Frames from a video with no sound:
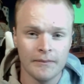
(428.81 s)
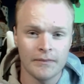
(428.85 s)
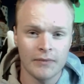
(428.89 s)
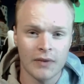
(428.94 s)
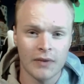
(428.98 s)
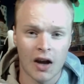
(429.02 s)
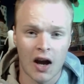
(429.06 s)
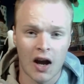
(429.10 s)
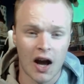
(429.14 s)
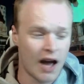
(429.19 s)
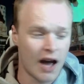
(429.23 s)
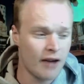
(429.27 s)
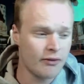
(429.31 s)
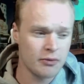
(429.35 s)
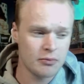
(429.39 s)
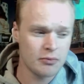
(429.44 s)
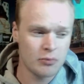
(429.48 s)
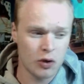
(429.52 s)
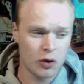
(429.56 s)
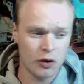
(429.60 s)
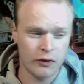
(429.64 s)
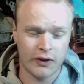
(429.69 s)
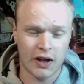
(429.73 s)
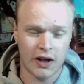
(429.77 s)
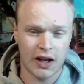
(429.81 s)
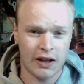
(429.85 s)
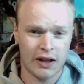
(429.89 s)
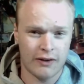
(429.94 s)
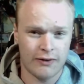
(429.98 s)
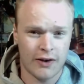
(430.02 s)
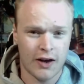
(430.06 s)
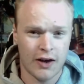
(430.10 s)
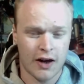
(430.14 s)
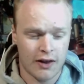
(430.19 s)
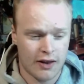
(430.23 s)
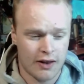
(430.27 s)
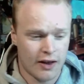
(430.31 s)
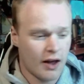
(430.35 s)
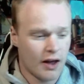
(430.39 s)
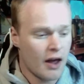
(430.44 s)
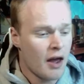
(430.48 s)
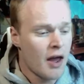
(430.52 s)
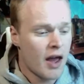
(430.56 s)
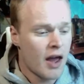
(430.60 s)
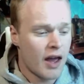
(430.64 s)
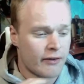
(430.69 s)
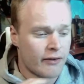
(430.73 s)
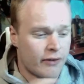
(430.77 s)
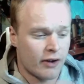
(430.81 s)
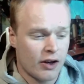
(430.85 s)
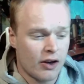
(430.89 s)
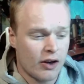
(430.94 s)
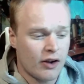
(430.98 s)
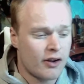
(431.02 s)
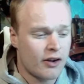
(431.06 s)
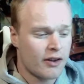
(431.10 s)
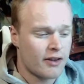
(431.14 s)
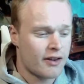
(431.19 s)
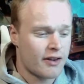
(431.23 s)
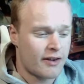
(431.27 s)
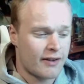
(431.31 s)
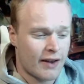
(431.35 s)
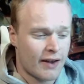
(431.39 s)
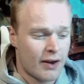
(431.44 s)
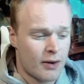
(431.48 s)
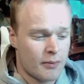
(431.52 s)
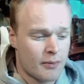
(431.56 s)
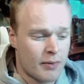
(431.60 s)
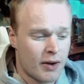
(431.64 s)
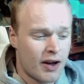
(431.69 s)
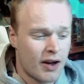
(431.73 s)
I haven't moved any further. If I look at the soundbar,